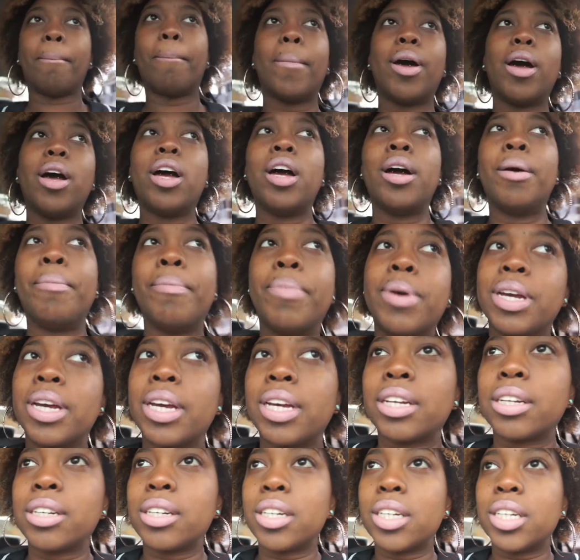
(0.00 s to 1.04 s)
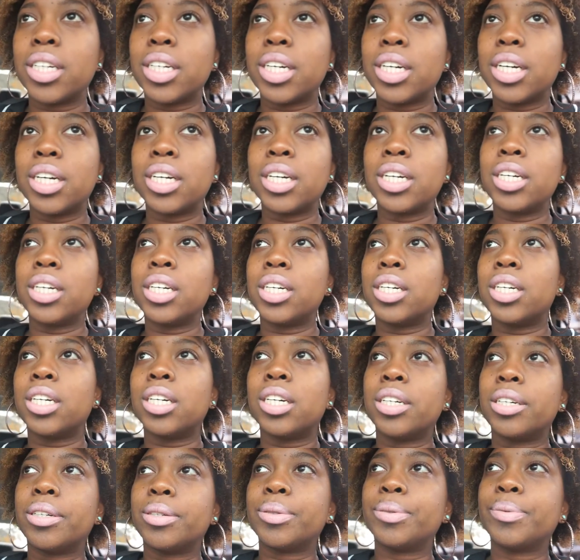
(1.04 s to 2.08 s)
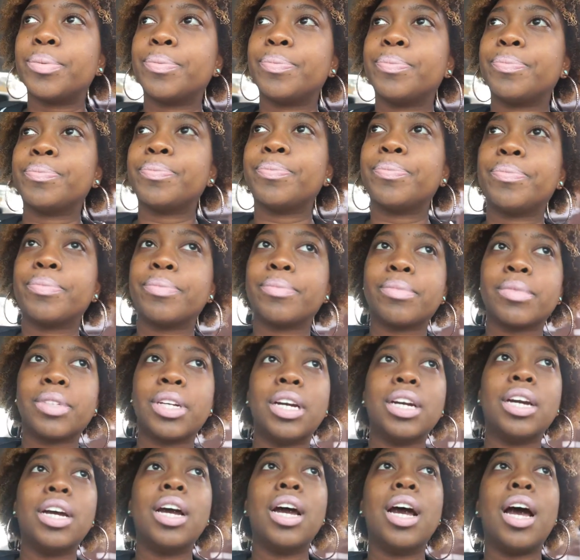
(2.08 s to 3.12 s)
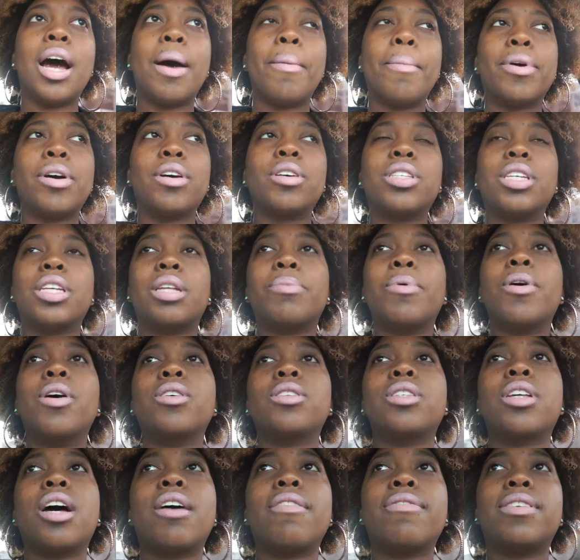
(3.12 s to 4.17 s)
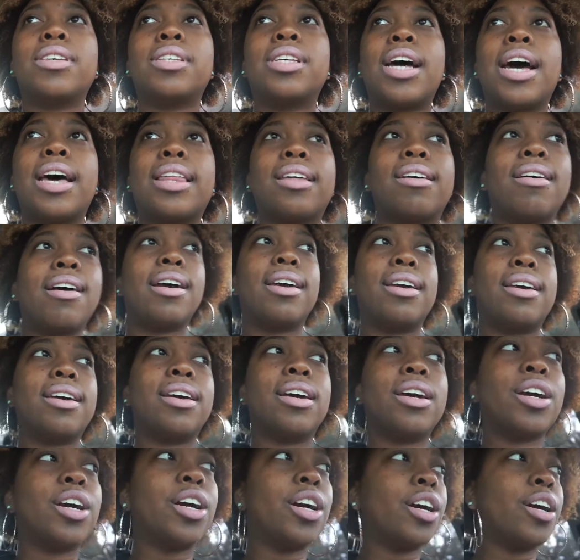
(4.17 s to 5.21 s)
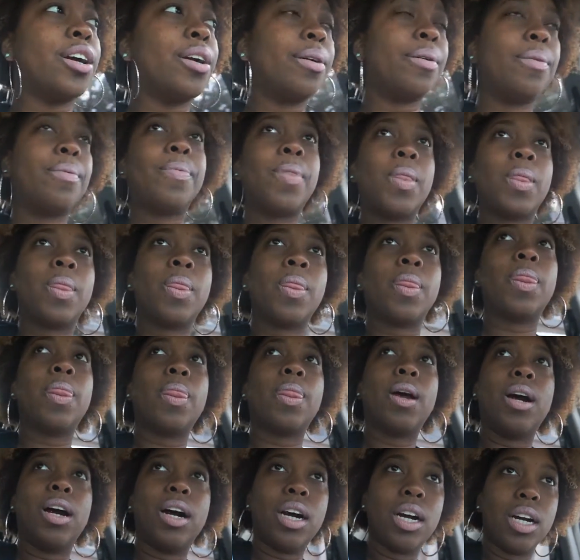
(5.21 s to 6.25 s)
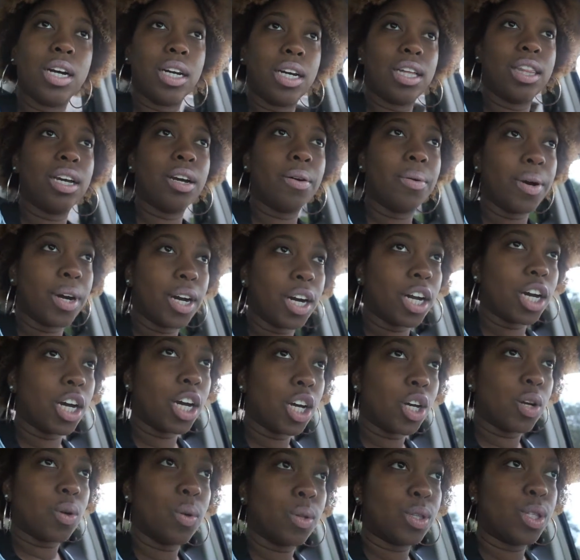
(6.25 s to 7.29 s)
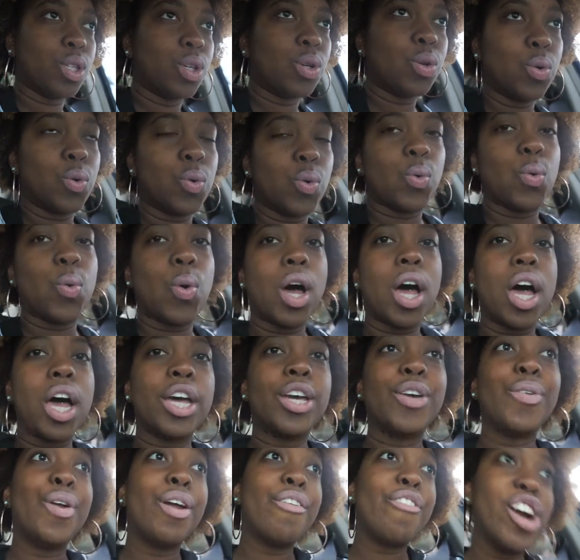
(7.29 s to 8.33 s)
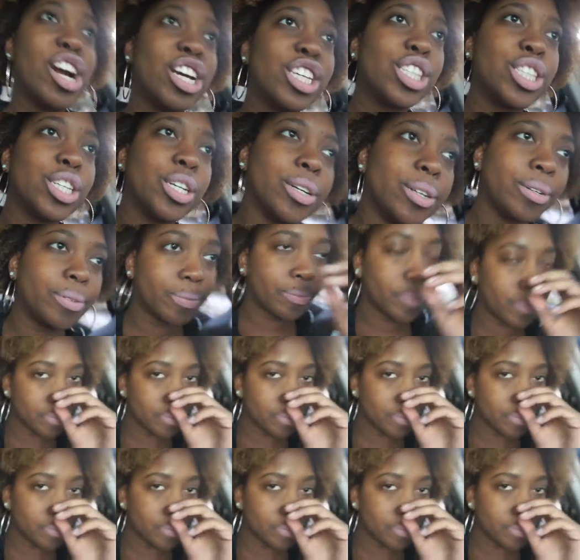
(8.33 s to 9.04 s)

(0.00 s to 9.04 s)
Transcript: I'm gonna go to the post office after I get her, and then we're gonna go to Universal.